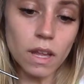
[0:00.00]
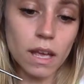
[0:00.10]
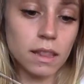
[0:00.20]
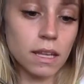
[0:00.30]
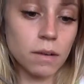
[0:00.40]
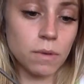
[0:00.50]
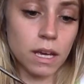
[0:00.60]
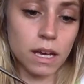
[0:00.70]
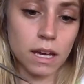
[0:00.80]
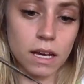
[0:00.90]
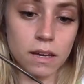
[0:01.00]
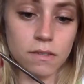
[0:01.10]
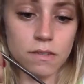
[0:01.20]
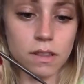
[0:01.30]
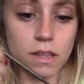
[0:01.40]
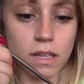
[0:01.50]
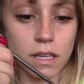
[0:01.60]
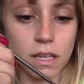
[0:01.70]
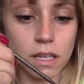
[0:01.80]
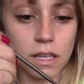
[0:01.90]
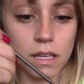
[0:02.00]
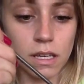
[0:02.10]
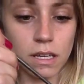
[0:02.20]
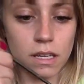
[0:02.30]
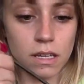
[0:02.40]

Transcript: then we have the